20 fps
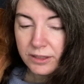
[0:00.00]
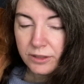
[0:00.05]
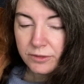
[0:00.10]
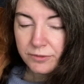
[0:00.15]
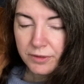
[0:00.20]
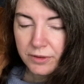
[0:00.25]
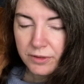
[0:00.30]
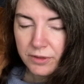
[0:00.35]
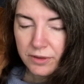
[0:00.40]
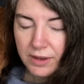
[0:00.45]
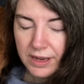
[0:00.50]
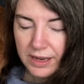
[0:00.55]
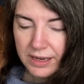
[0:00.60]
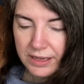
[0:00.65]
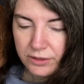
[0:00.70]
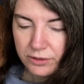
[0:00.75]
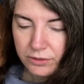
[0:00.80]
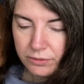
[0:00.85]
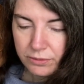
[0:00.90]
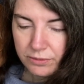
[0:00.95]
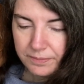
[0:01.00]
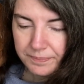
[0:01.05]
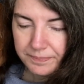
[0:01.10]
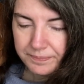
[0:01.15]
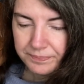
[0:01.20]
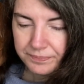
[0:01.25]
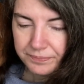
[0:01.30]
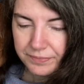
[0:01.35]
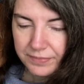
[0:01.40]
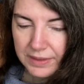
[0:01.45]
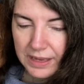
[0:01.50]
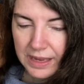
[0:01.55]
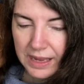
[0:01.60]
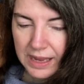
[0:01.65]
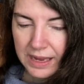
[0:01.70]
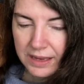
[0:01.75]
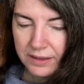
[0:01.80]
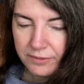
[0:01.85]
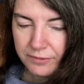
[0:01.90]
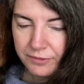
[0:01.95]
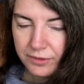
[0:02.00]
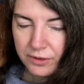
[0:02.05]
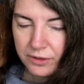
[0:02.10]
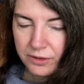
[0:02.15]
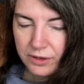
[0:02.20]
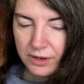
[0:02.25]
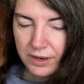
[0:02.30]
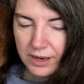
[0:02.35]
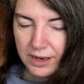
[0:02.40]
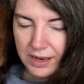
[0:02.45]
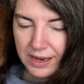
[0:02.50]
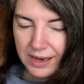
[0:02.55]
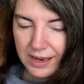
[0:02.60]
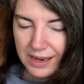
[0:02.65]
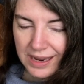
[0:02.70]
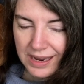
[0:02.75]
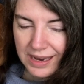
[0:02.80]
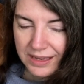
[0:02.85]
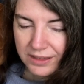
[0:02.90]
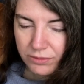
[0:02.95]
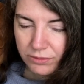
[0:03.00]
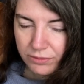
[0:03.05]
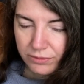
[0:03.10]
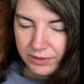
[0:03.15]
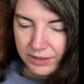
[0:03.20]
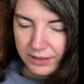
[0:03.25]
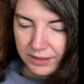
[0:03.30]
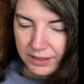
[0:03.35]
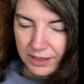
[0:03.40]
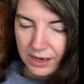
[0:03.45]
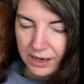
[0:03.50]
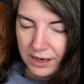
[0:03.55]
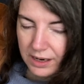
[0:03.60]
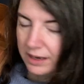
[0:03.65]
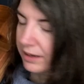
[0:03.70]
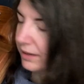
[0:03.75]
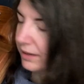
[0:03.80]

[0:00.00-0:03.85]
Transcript: for the A2 and for the A2 star